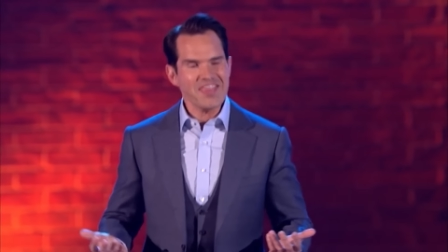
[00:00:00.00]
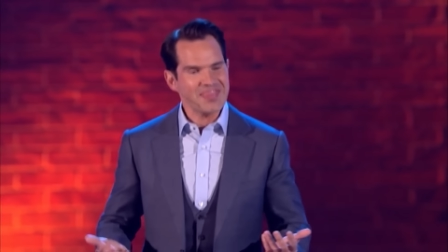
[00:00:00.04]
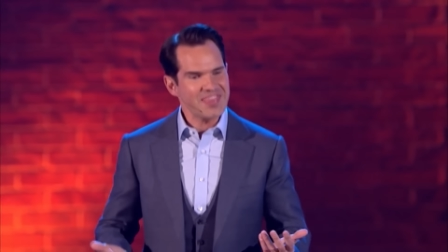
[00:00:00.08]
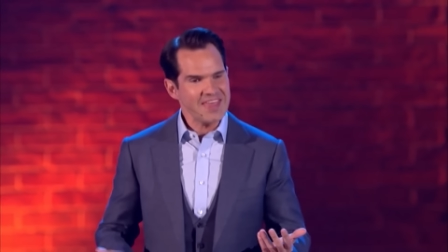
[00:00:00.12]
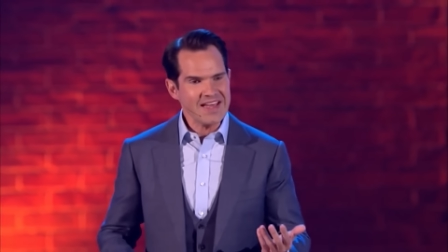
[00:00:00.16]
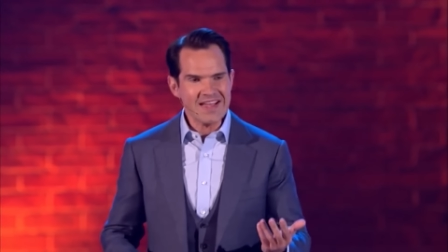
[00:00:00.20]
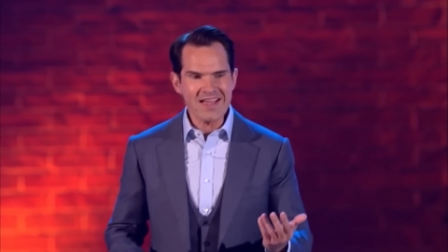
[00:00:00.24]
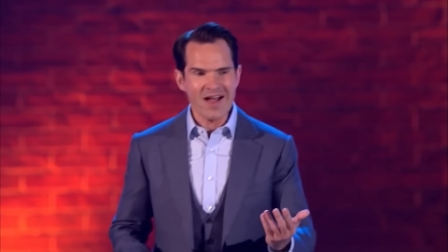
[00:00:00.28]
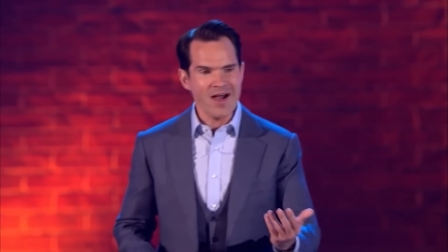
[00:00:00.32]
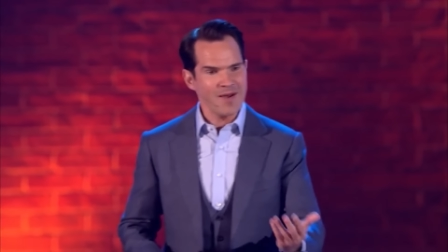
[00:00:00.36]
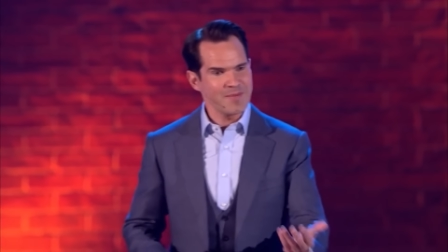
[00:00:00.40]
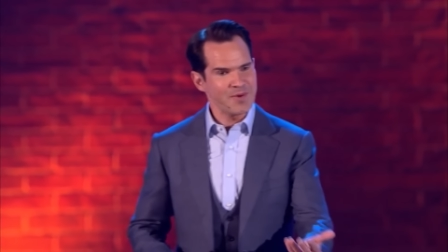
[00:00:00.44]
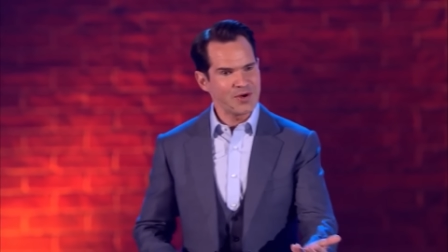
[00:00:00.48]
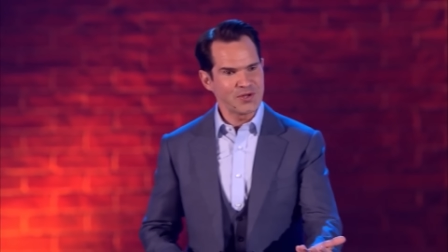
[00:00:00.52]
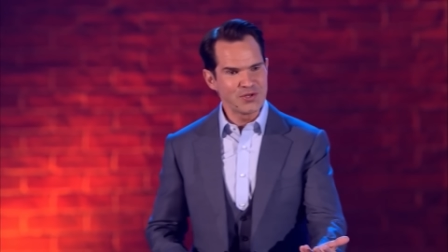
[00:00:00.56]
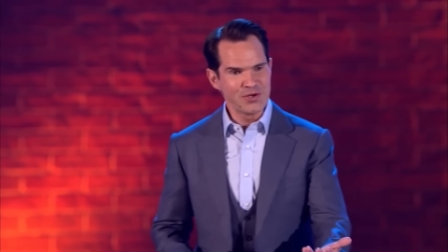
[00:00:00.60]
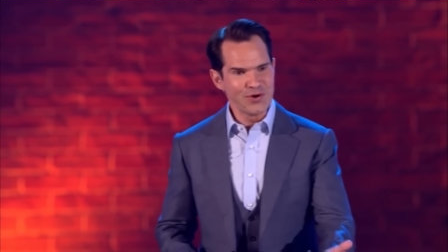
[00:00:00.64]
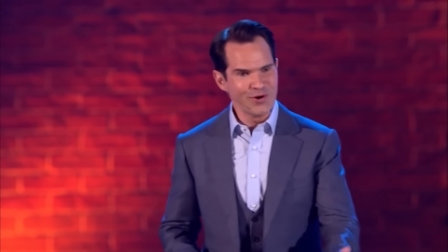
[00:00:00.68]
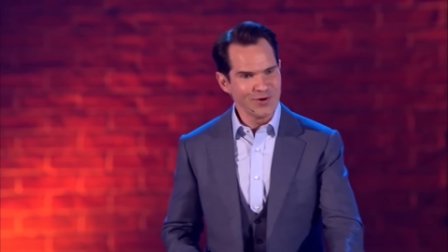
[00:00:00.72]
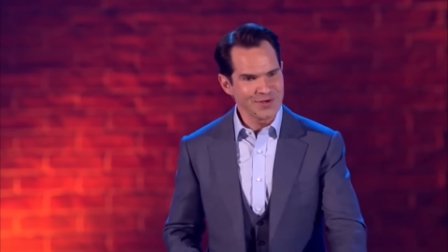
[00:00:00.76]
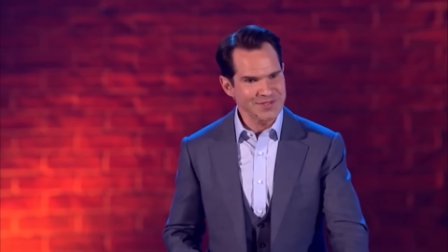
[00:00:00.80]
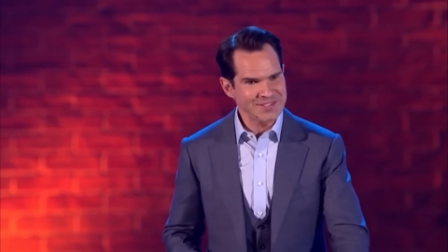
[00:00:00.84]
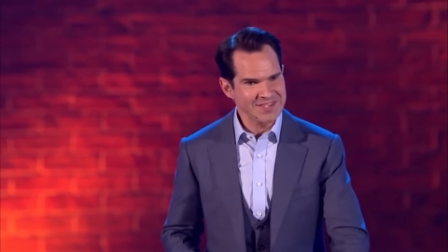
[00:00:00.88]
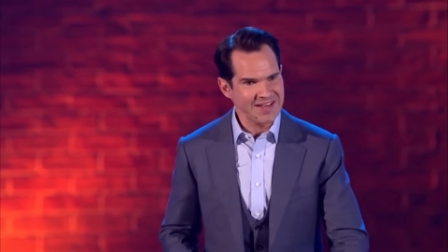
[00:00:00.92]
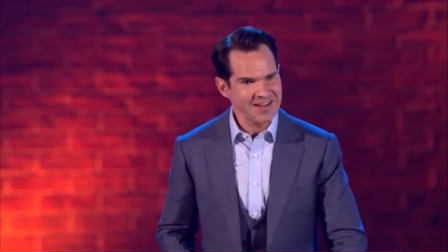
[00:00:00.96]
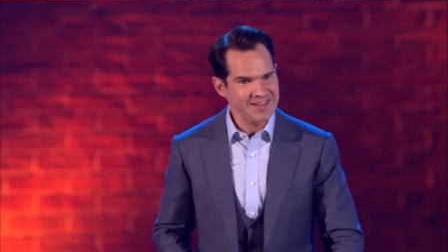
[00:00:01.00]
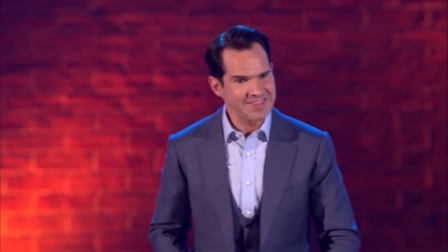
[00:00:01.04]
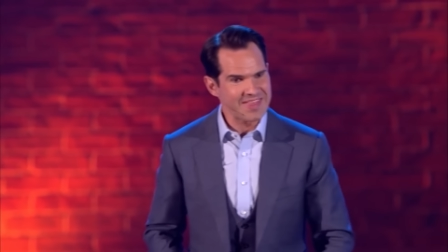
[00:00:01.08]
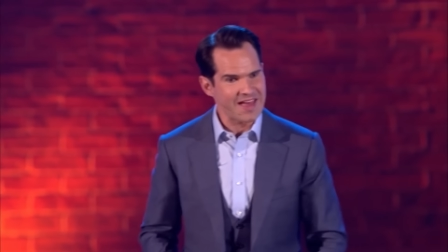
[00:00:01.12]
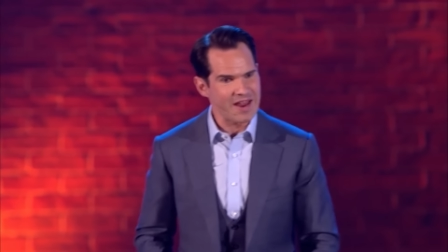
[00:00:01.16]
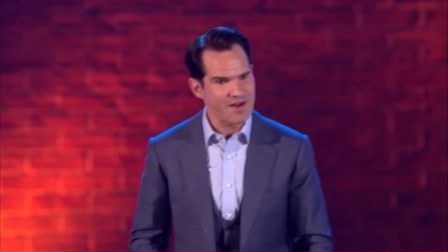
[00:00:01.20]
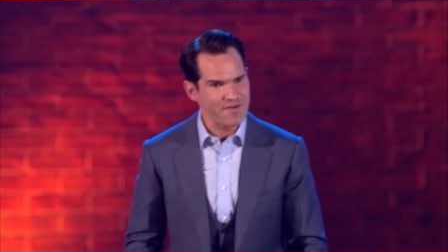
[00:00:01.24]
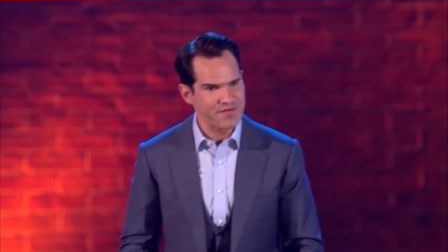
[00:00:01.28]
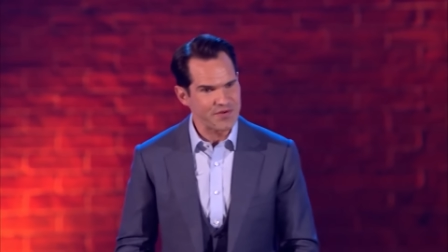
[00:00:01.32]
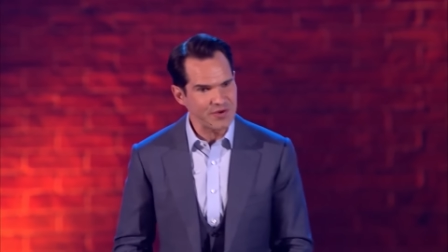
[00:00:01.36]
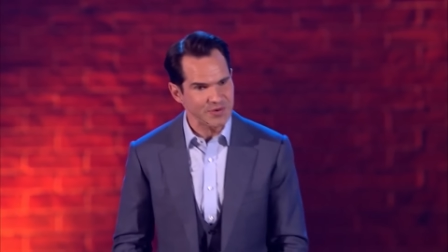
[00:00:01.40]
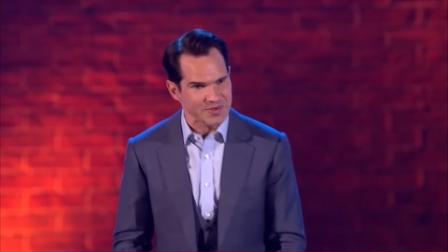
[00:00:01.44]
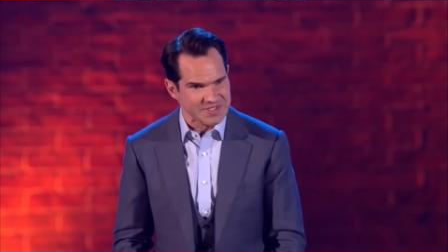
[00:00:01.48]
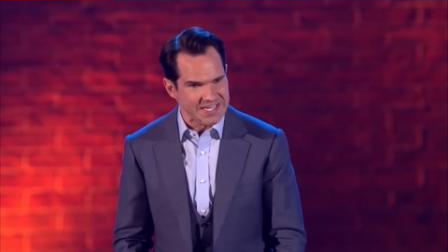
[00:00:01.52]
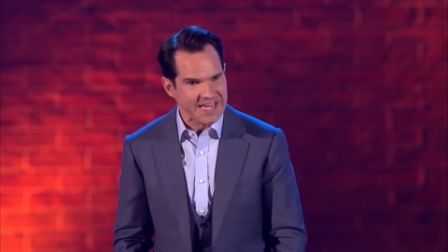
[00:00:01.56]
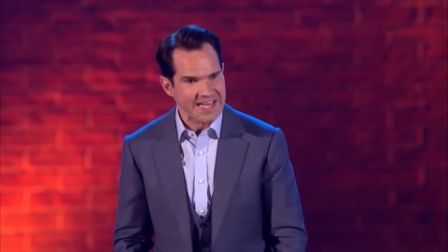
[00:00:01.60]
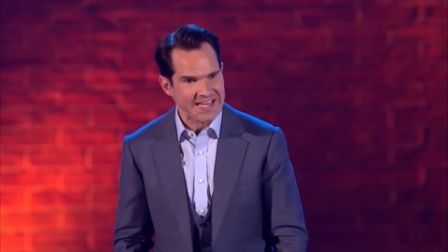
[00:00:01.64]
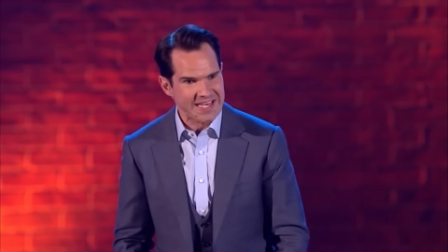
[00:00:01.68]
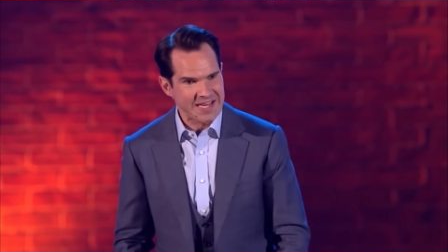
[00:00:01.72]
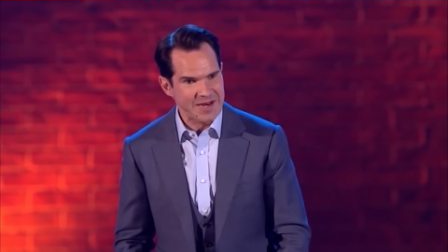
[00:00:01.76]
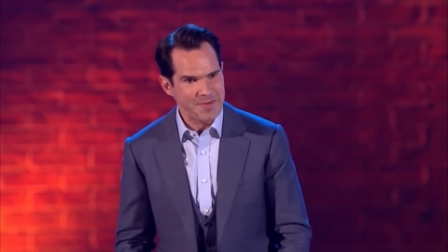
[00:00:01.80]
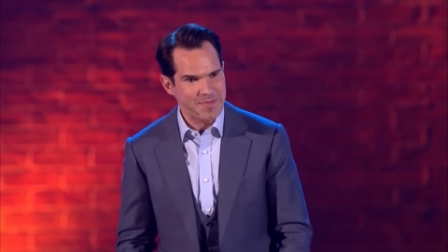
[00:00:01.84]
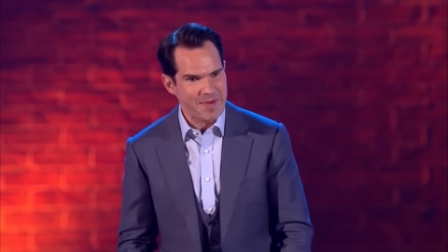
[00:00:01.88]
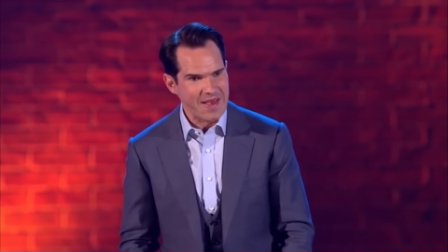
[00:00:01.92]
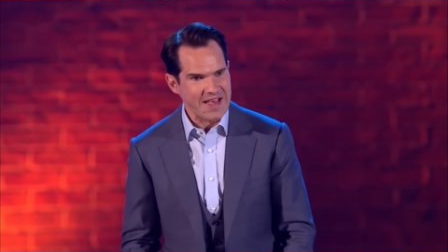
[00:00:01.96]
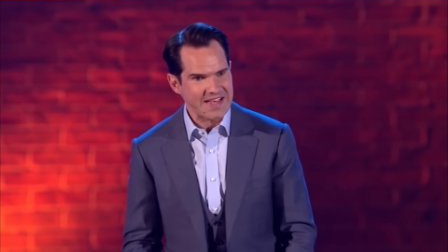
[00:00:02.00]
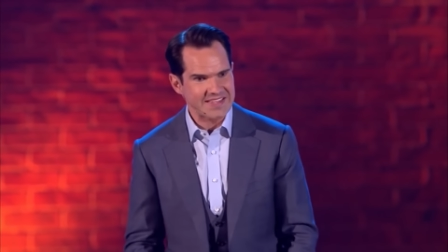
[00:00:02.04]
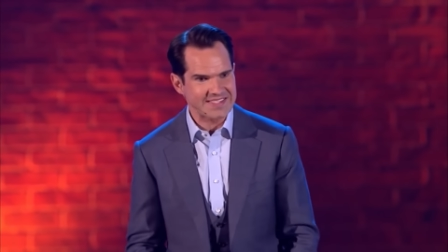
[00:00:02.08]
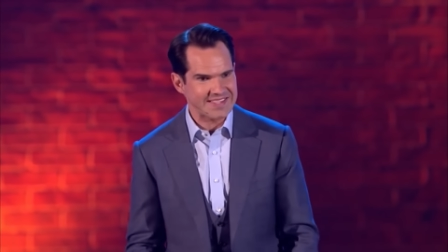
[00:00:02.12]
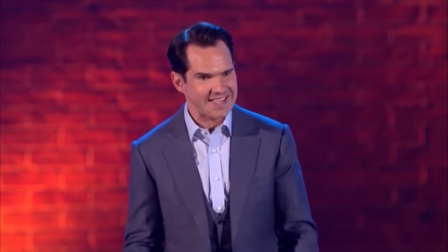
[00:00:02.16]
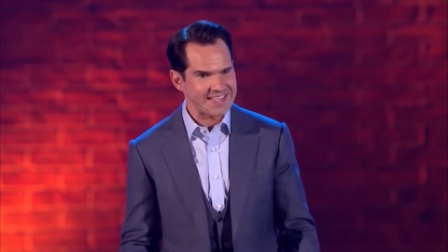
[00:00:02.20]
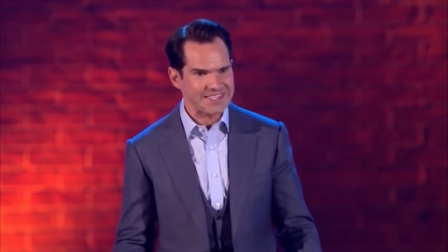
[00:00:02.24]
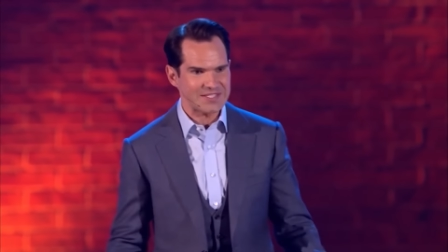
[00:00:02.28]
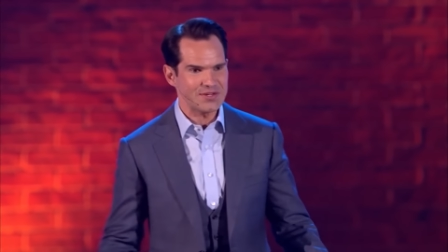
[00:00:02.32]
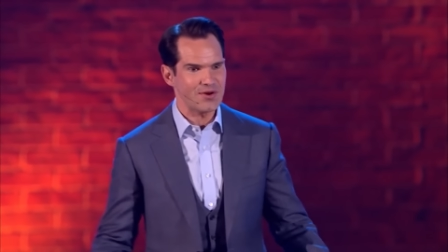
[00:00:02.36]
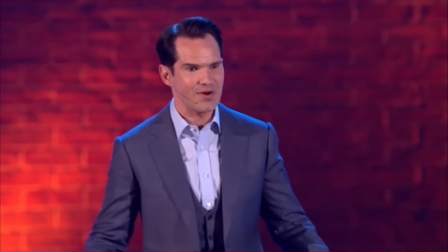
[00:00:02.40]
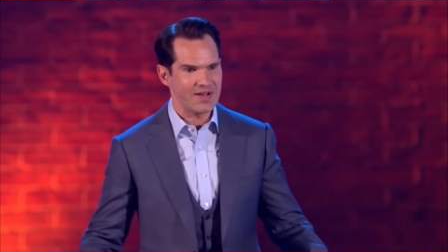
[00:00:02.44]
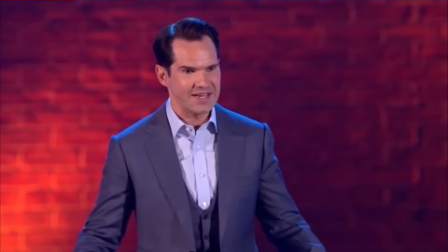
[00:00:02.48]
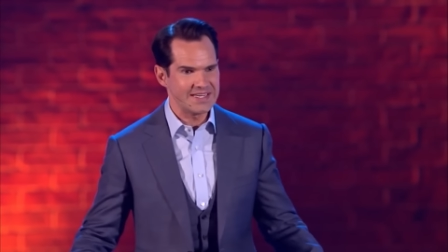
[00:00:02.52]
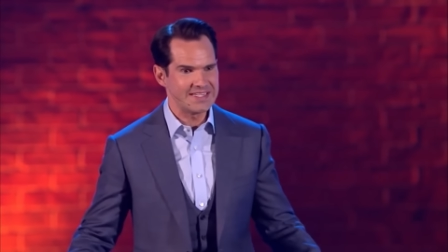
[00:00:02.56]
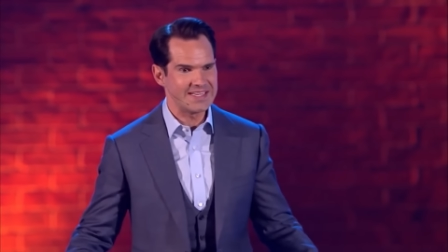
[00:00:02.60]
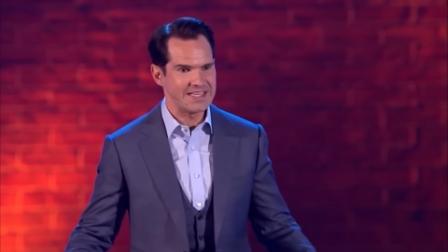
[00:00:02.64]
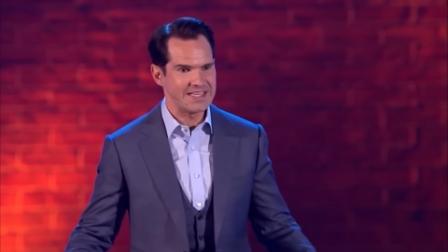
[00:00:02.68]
I think I'm on your side there. If you're taking a piss, that's not